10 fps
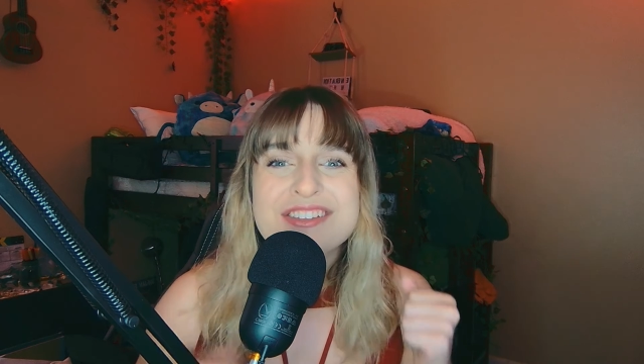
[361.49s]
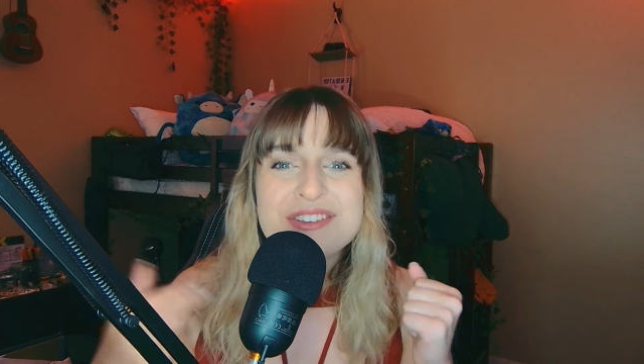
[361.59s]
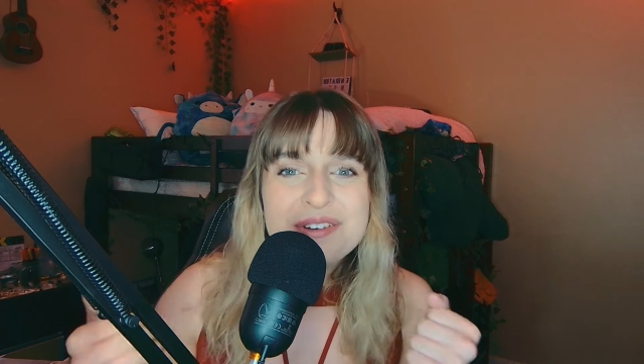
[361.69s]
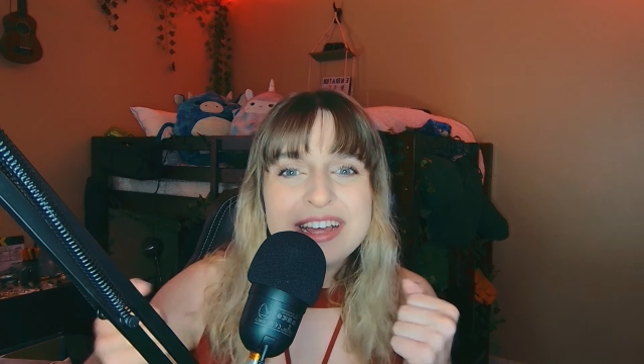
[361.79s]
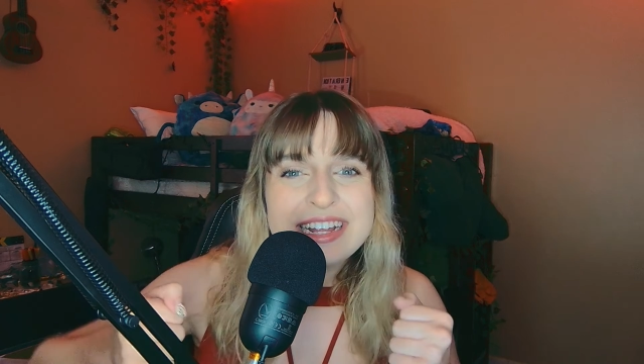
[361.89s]

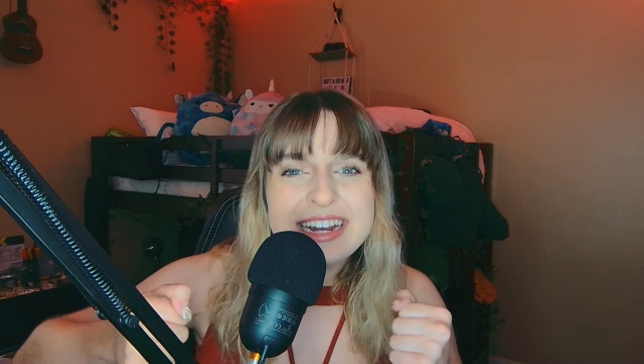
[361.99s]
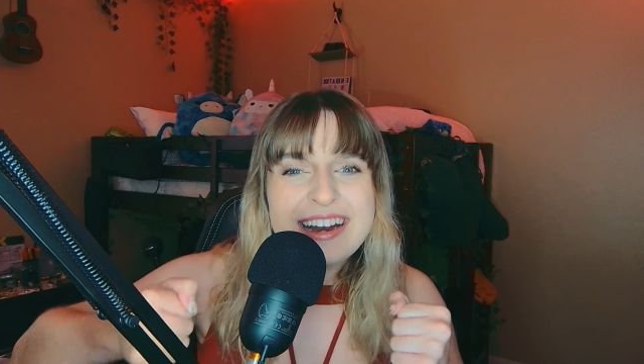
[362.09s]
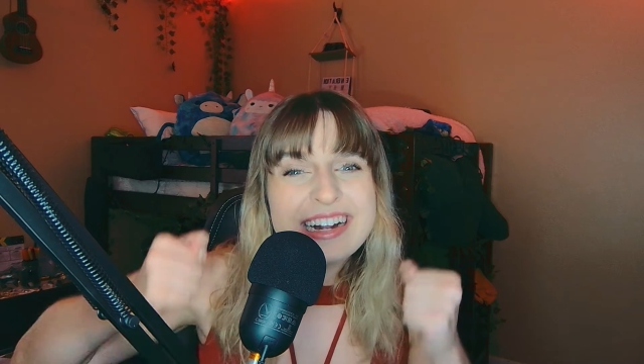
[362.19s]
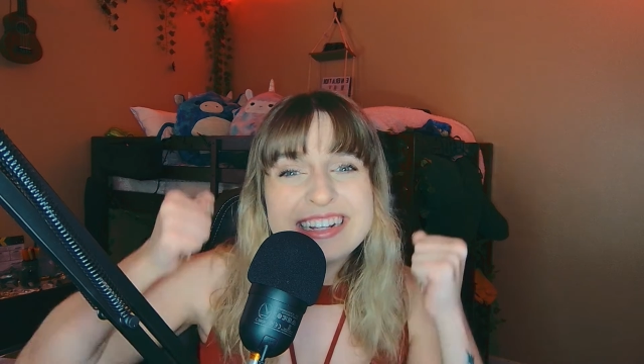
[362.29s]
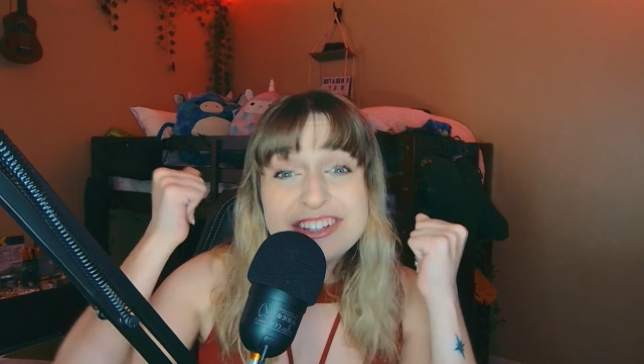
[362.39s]
Do it.
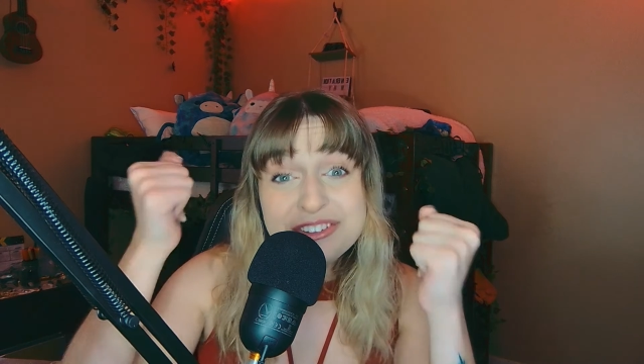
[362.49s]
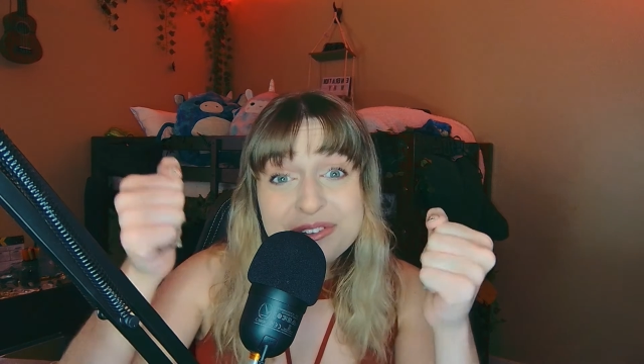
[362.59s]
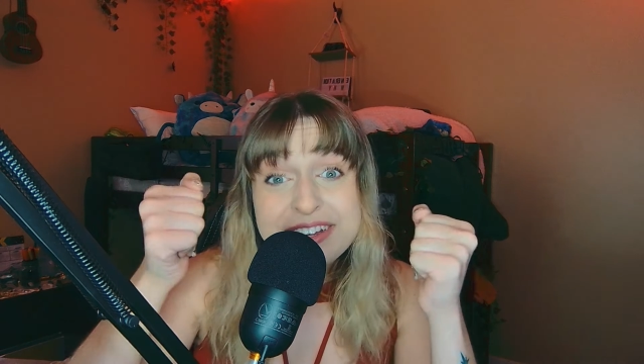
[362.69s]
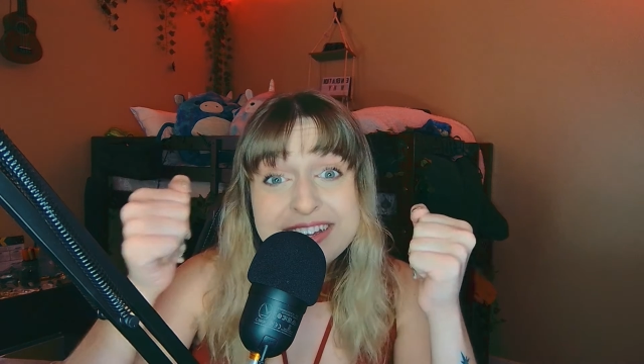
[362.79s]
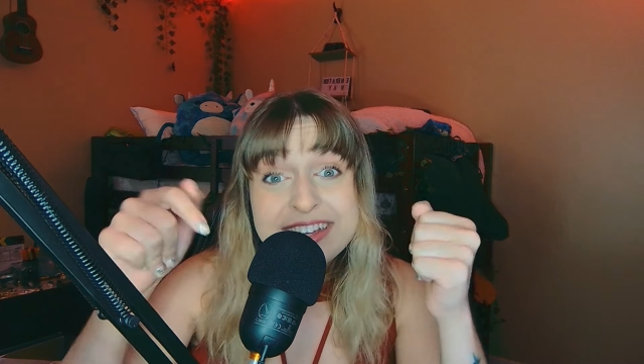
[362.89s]

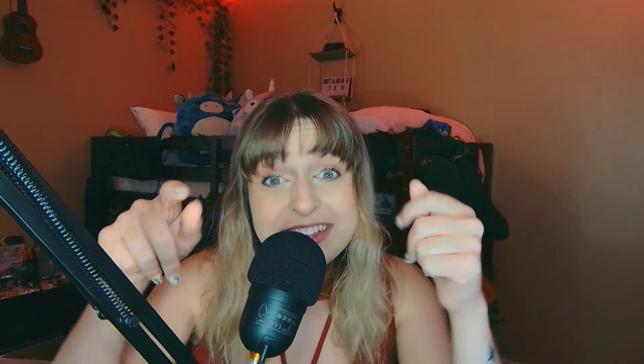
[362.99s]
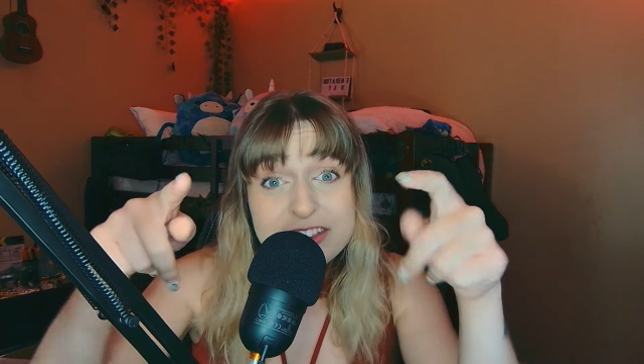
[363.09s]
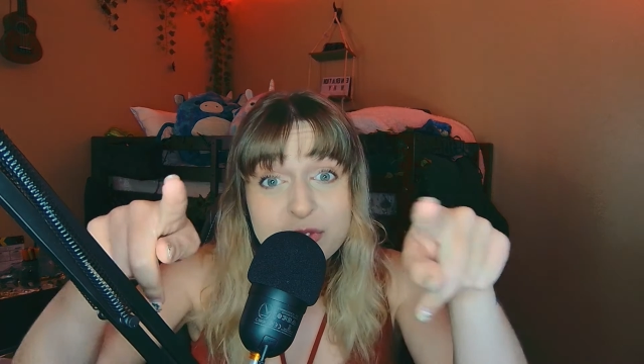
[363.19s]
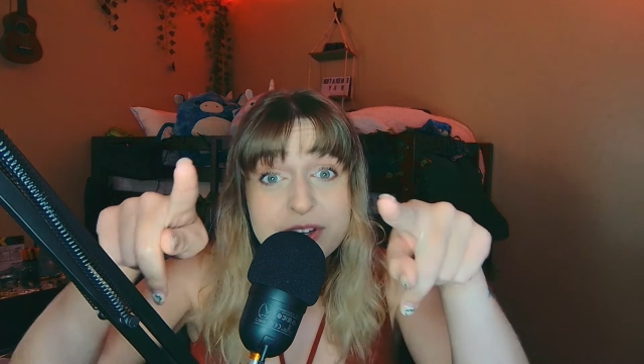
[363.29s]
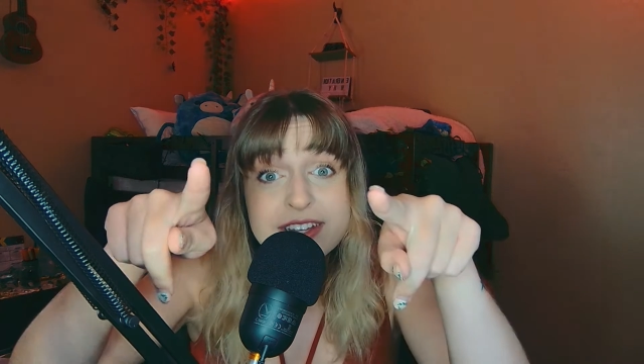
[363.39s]
Do it.
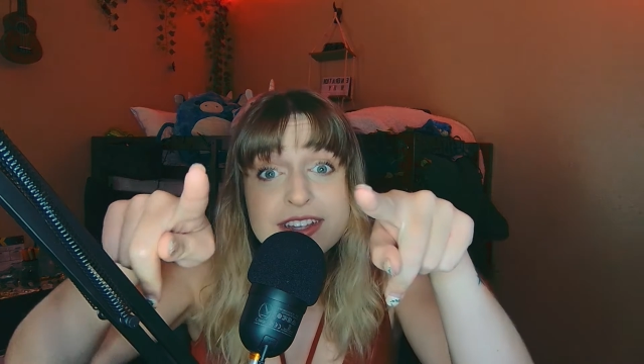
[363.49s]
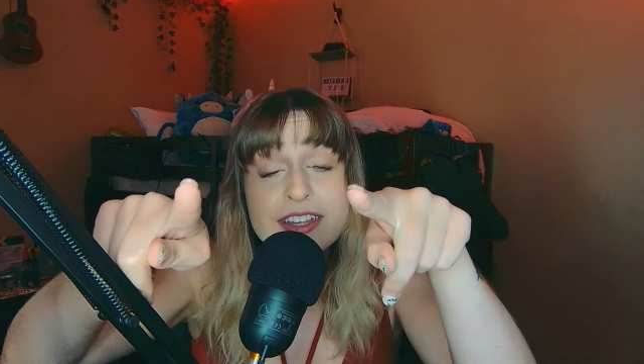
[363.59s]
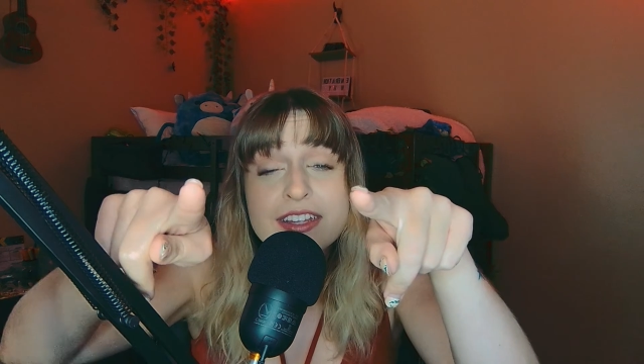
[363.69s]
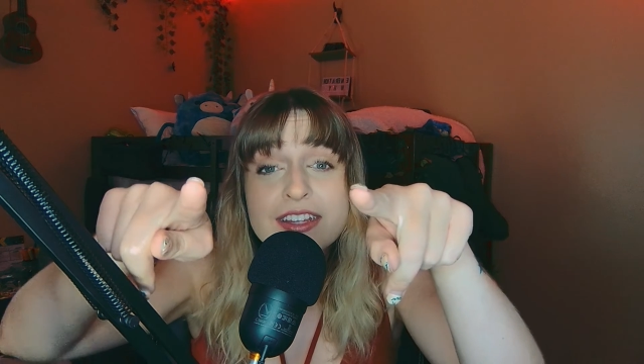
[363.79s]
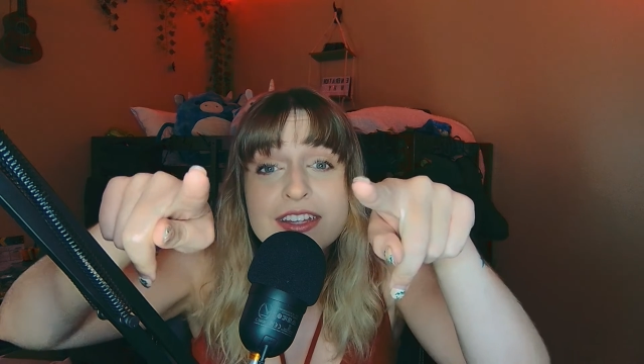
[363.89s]
Do it.
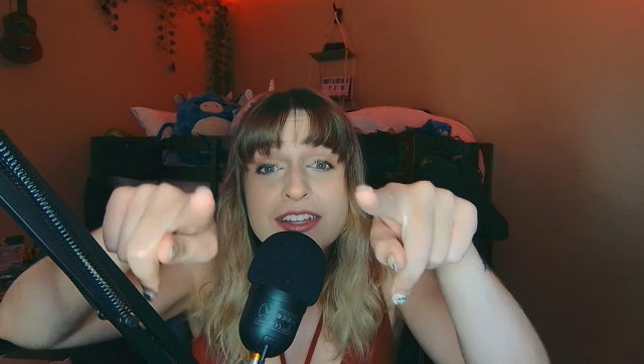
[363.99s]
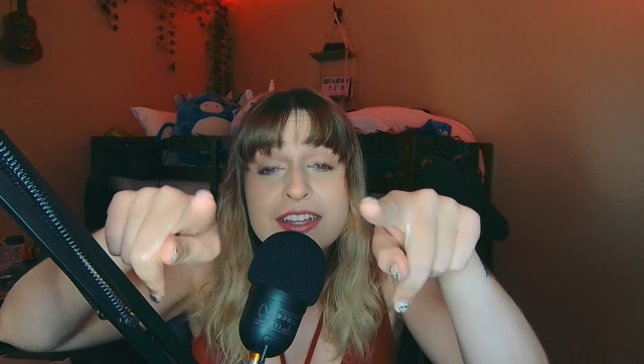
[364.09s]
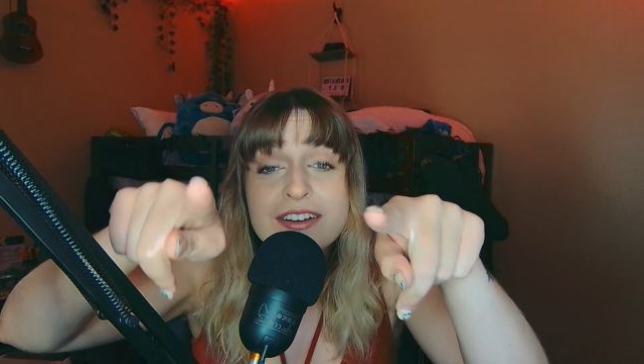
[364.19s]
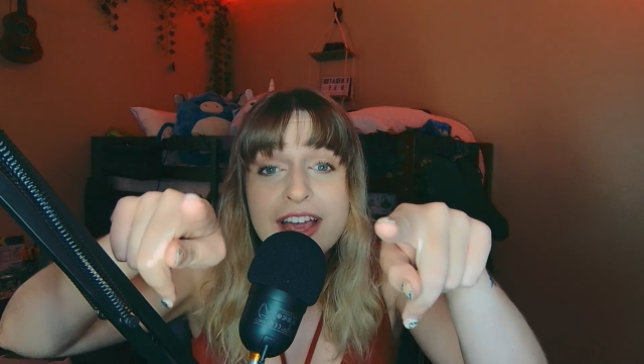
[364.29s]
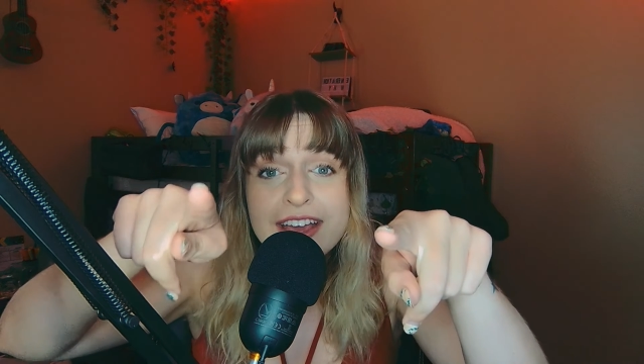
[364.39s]

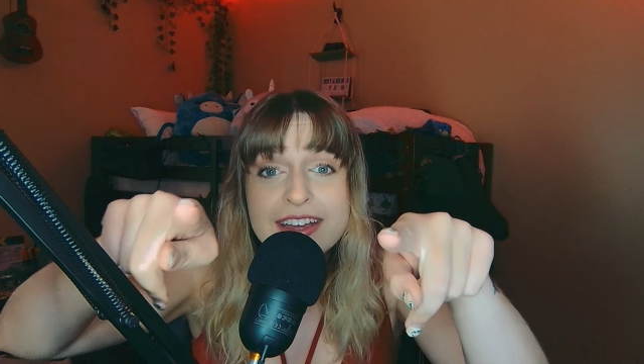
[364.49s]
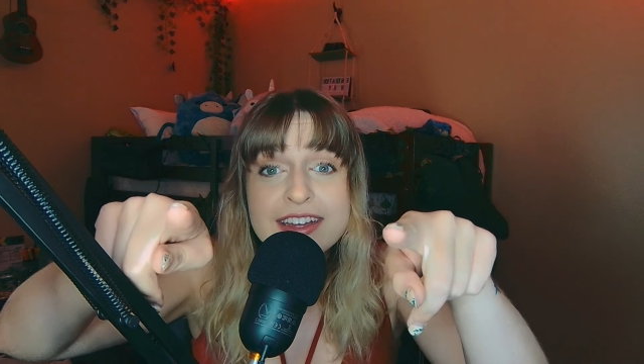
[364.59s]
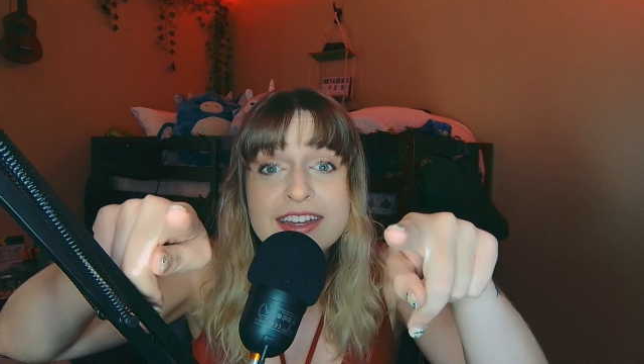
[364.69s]
Okay?